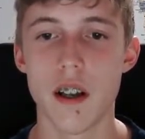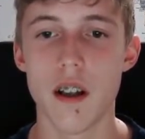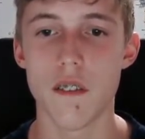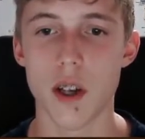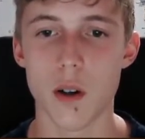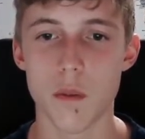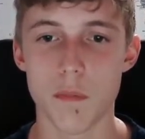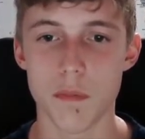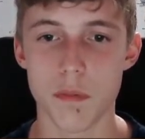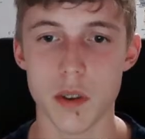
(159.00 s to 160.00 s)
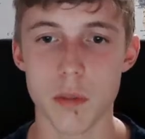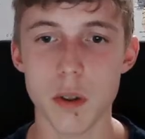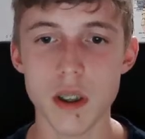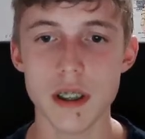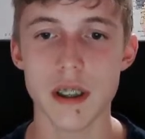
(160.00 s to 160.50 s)
Now the
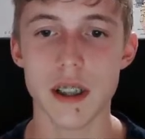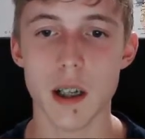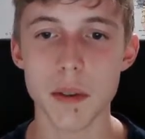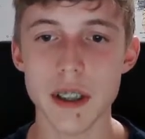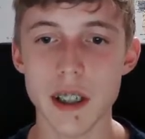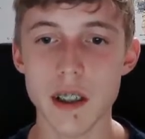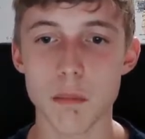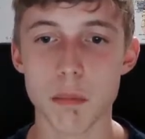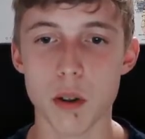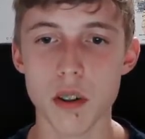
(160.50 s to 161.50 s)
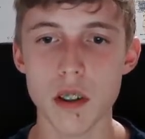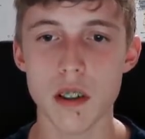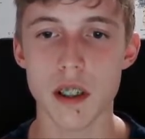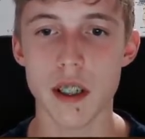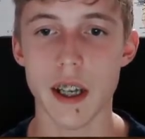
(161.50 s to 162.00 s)
point is that I'm attacking the pawn,
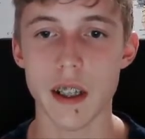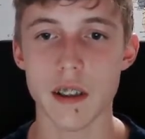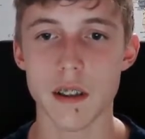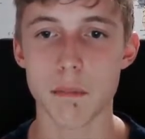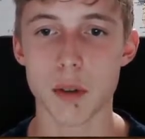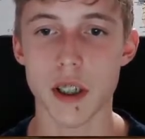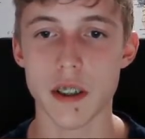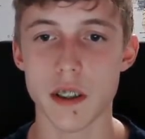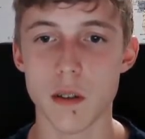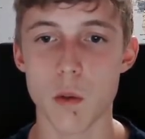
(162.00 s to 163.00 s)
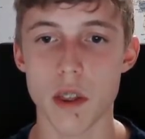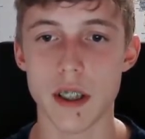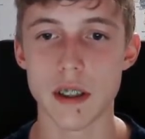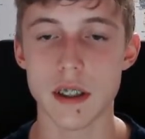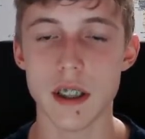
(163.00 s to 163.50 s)
he can't protect it with
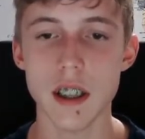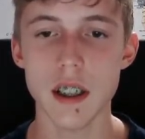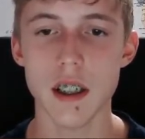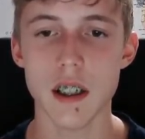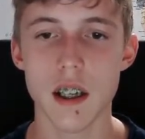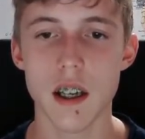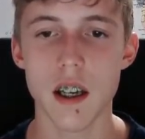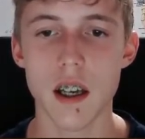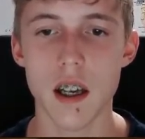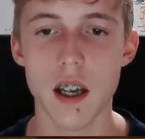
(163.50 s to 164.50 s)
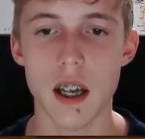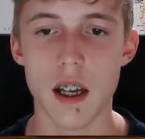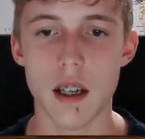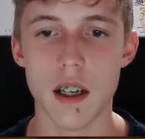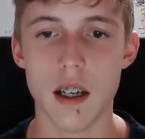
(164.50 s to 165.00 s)
his king,
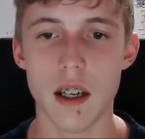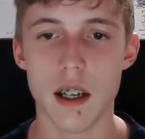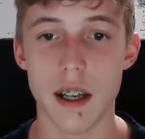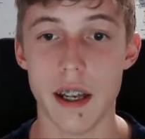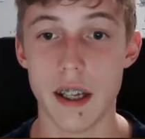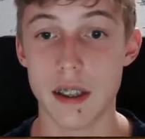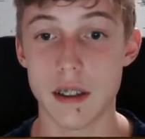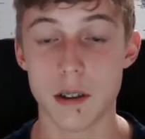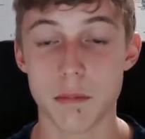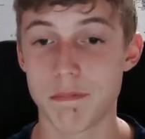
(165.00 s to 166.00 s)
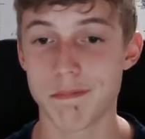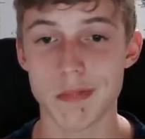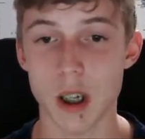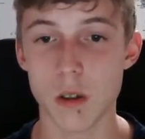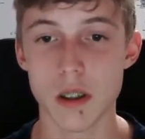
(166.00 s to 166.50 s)
and
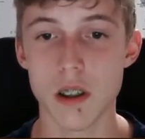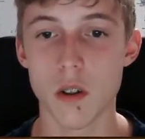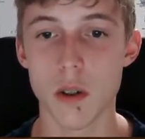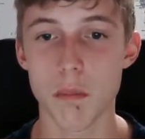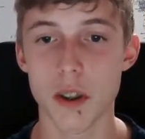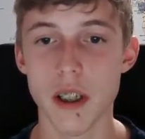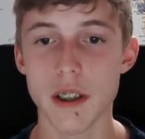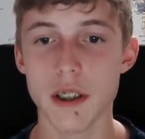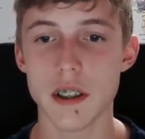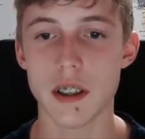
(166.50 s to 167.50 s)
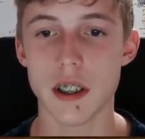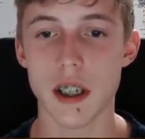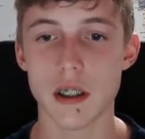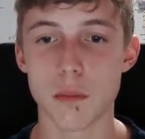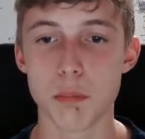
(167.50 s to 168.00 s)
how is he gonna protect it? He
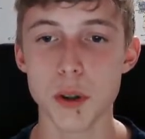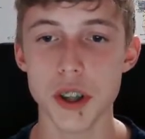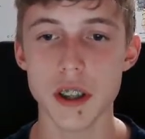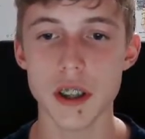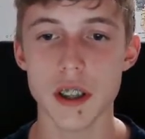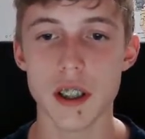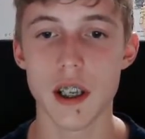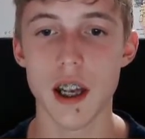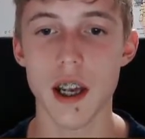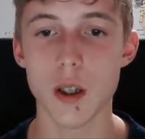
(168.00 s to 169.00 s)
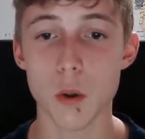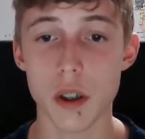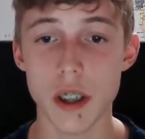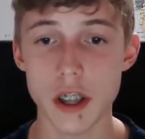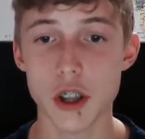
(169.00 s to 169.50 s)
has to push it, and now
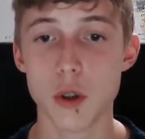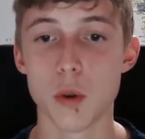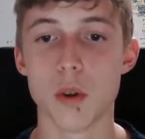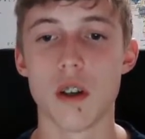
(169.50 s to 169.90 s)
king g2.